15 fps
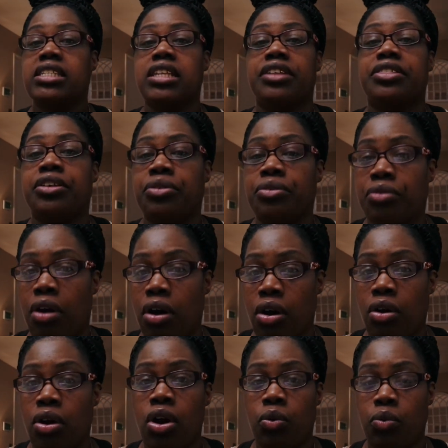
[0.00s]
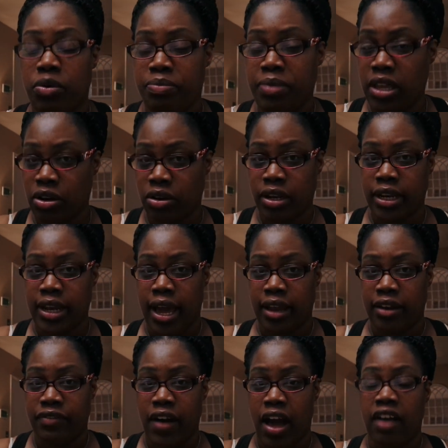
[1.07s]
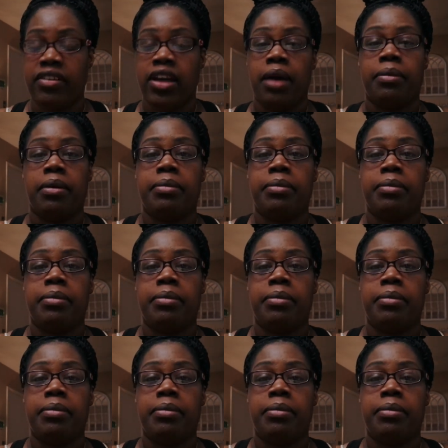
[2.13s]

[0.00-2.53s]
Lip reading: it's nothing wrong with being on a 9 to 5.